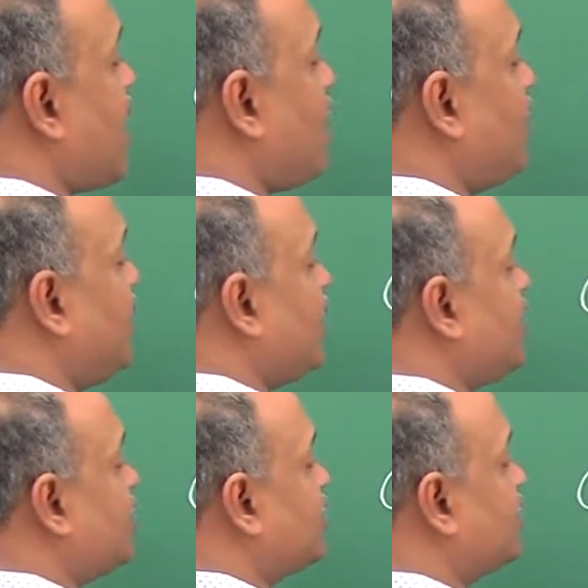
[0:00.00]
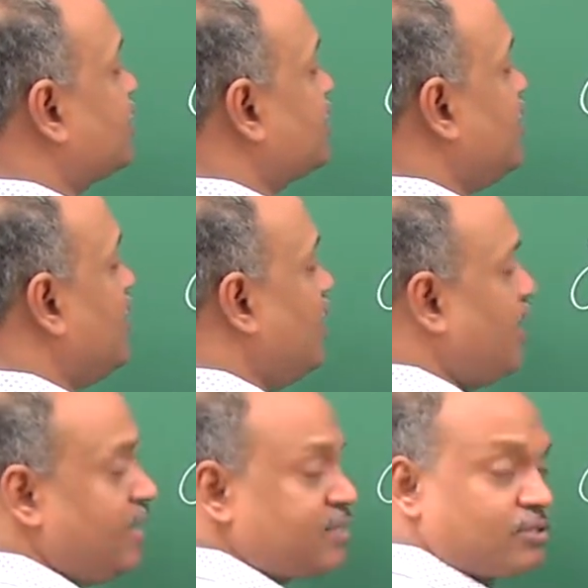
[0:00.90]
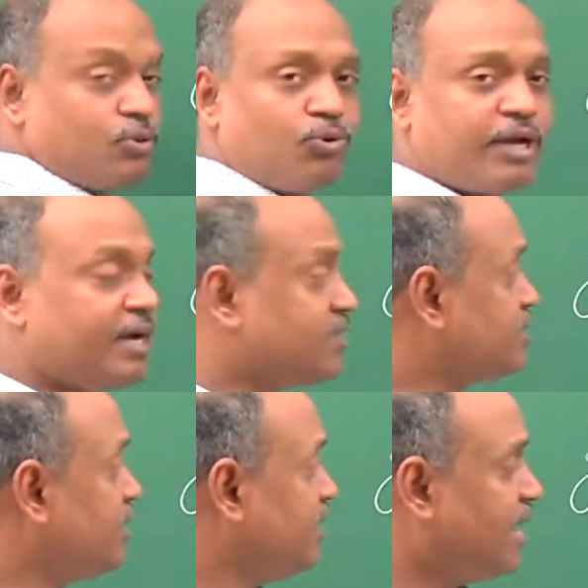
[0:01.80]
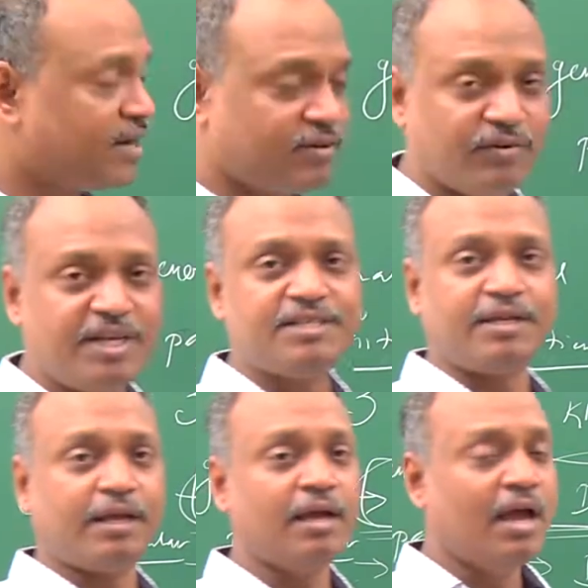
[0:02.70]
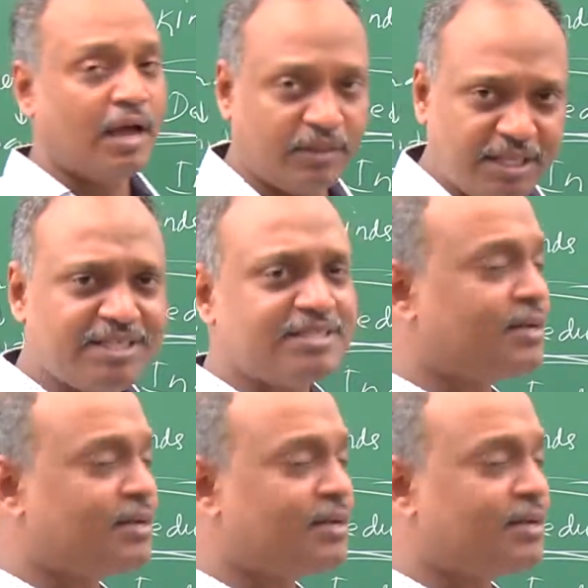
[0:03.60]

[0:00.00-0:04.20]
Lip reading: applications is known as deductive reasoning. And this is